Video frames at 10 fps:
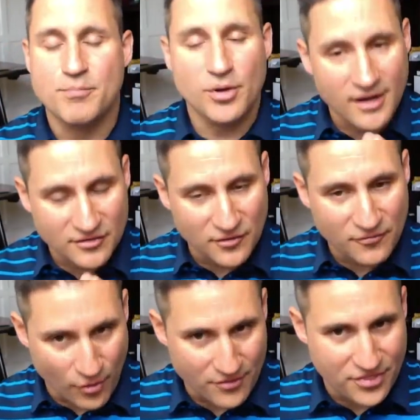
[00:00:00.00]
You put it as
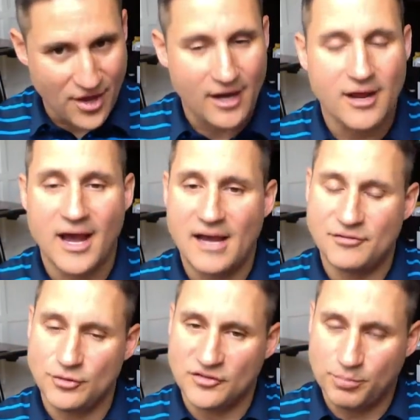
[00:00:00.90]
a forethought. I
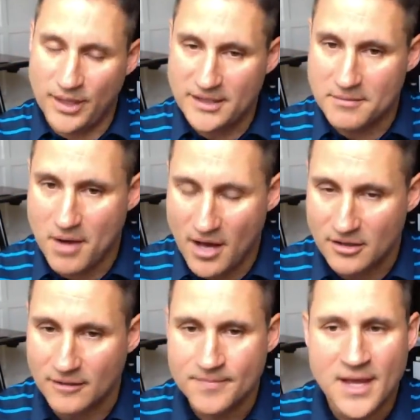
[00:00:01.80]
have to explain the
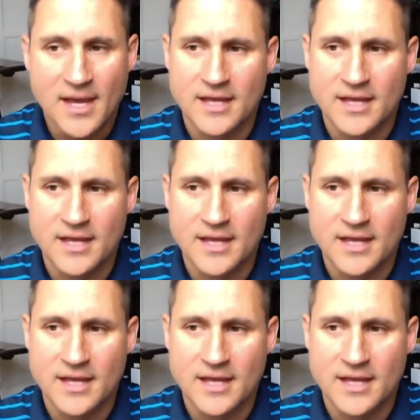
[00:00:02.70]
model.